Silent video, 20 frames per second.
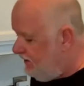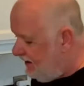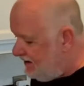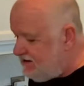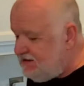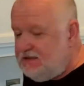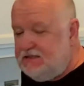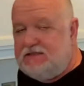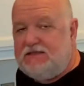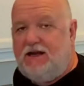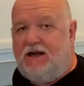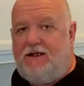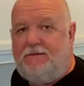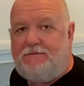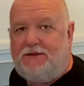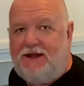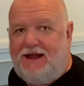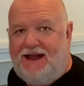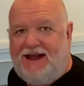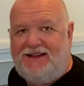that's the
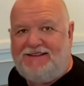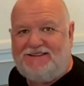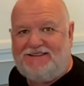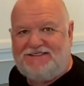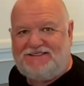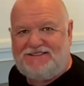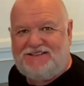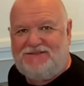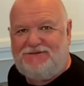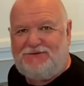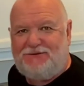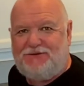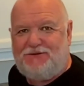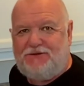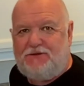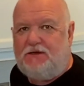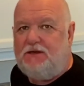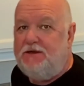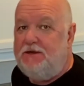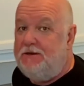time to add the
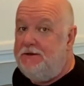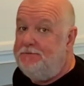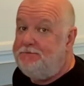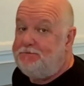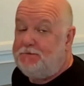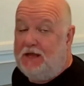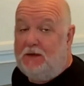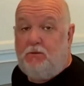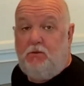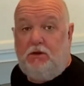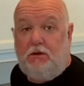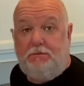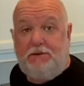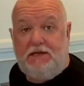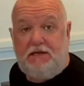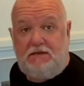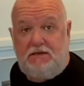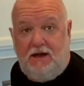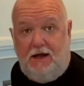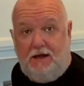seafood, and we'll
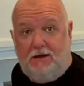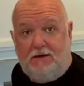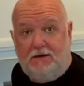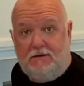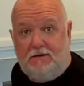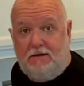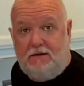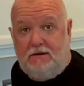be done.